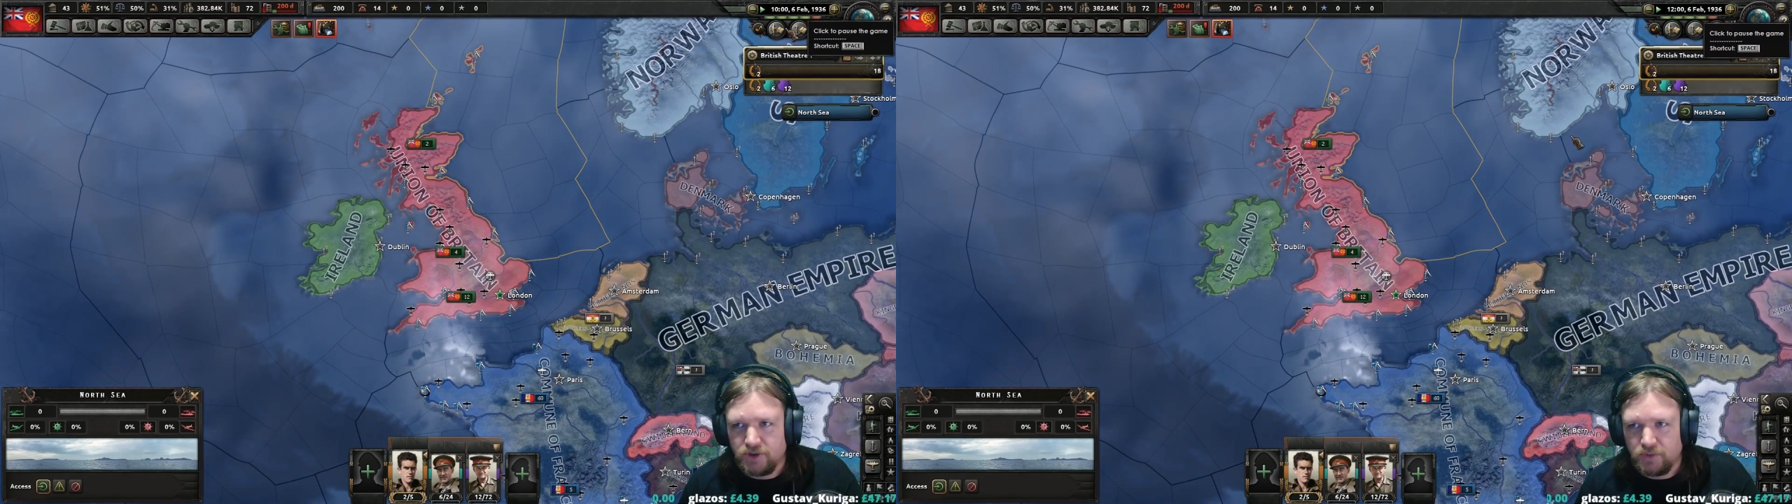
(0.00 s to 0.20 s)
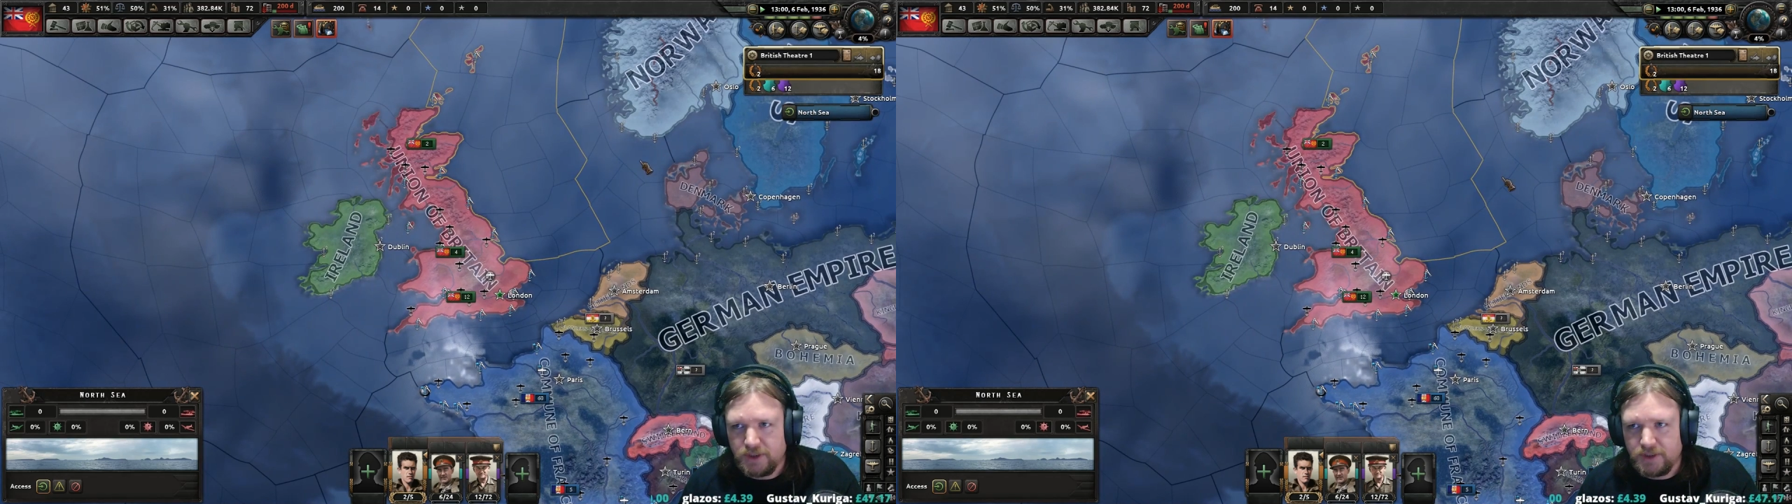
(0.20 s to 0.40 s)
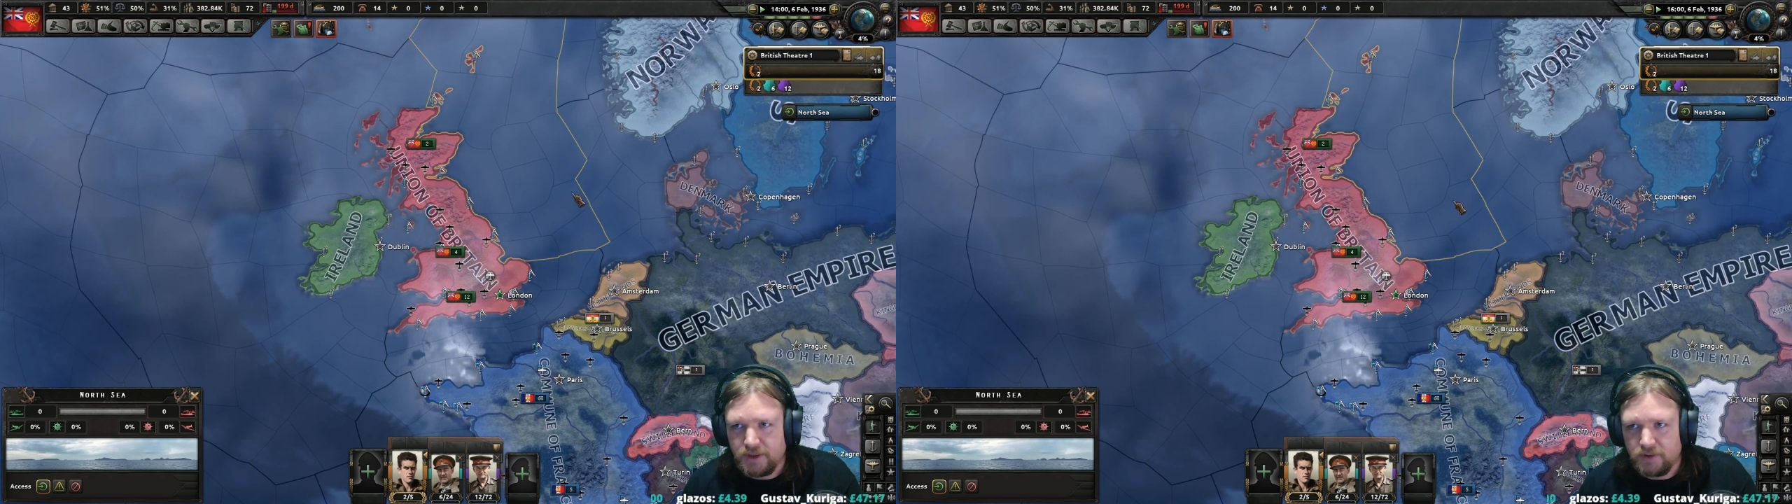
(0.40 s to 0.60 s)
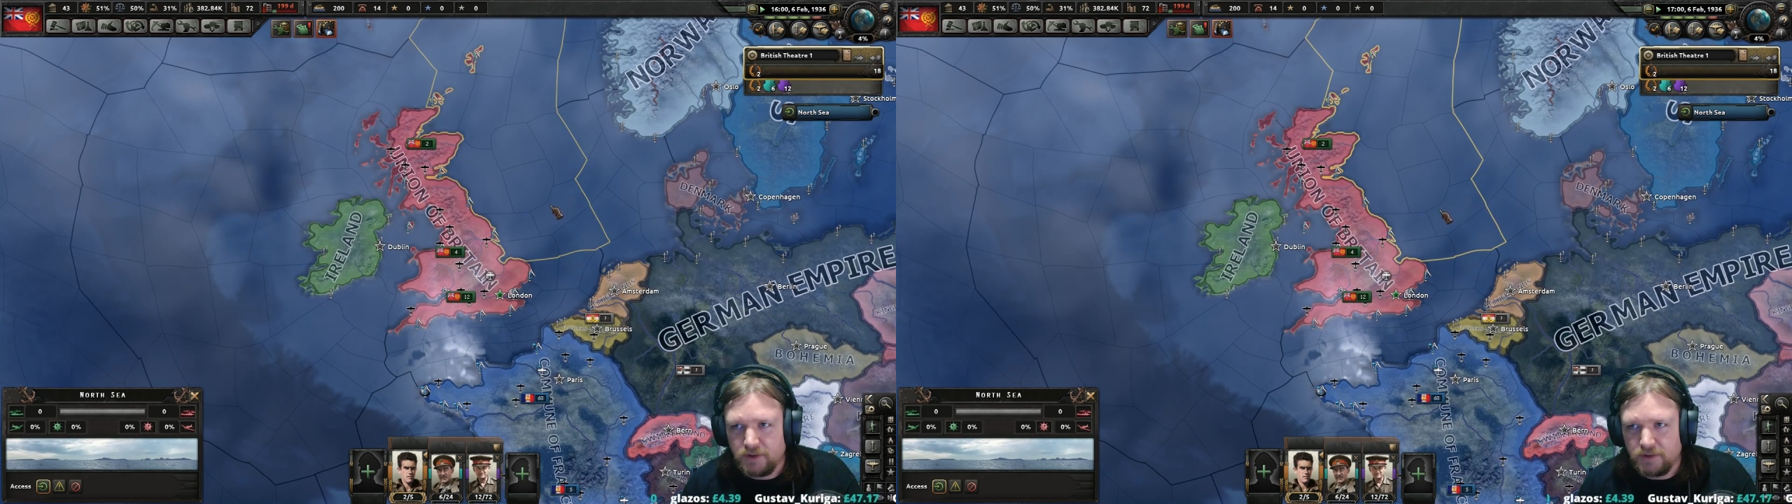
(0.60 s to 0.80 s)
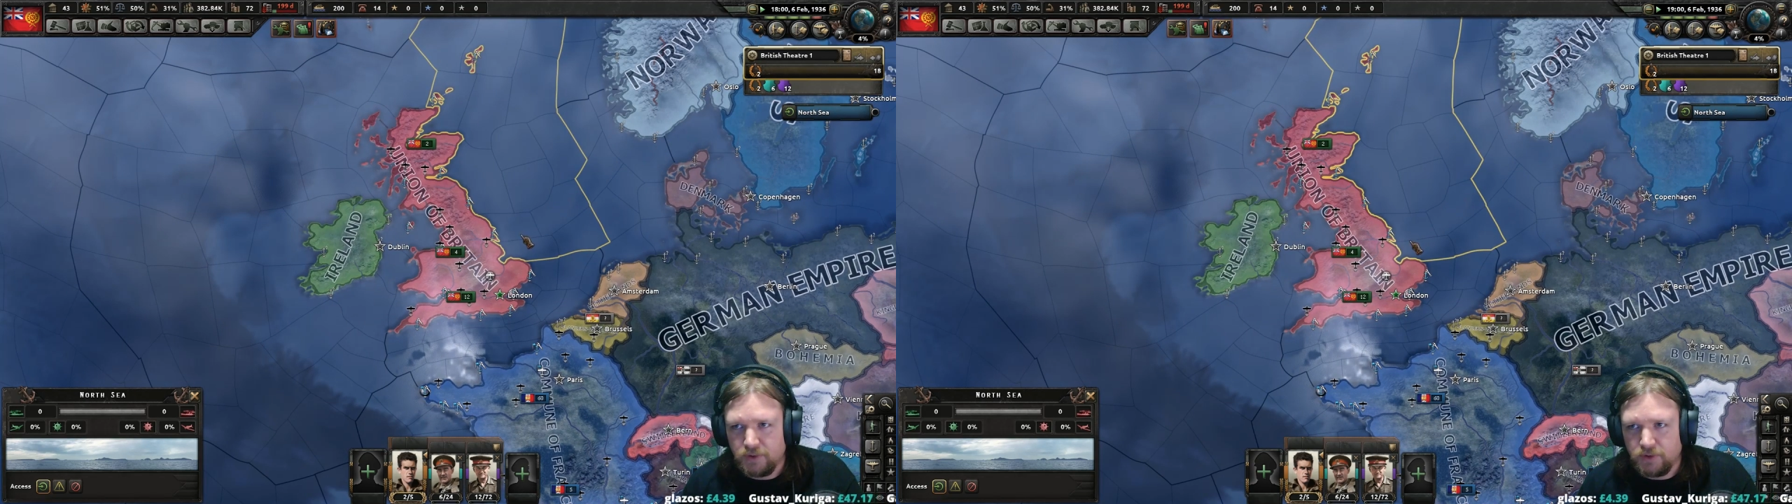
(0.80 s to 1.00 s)
Why is this not
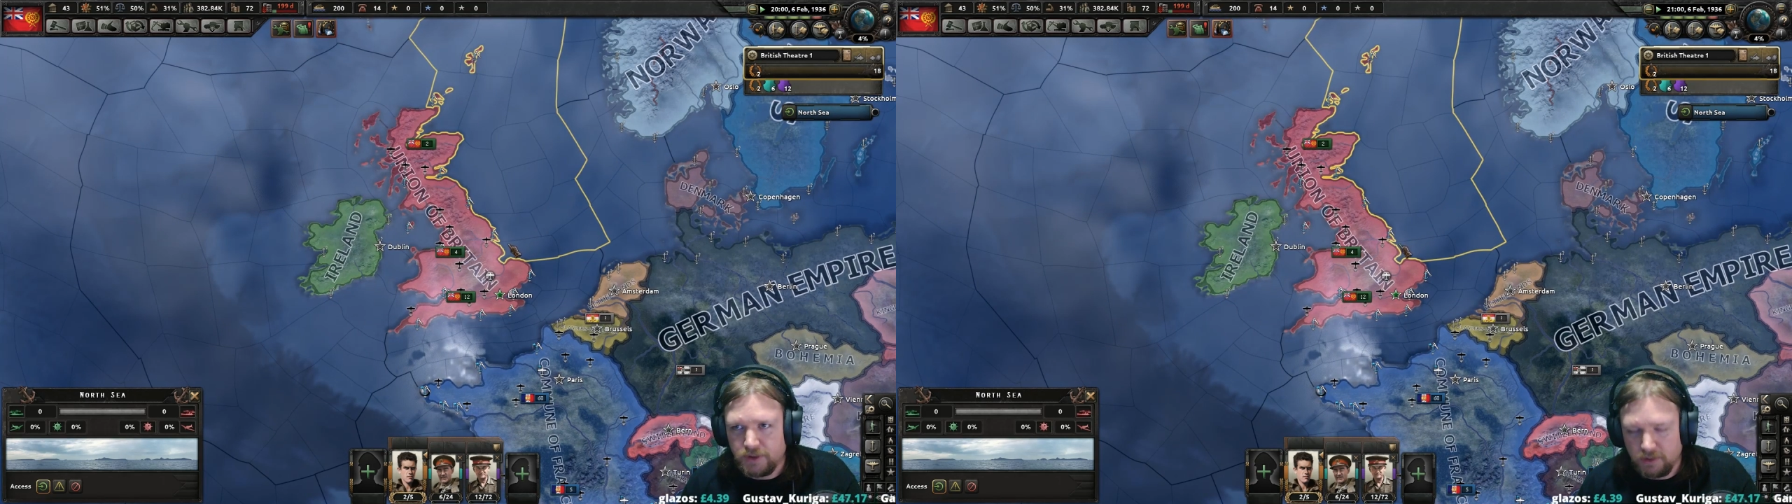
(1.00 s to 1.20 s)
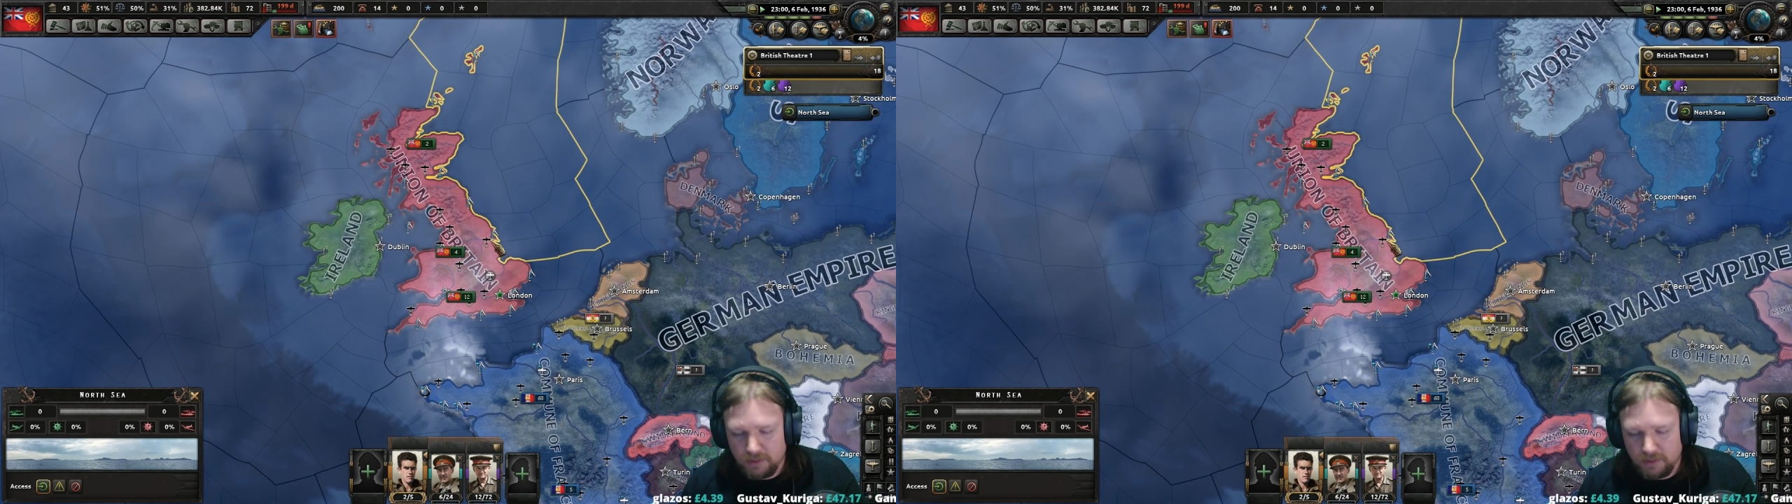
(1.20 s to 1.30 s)
unpausing?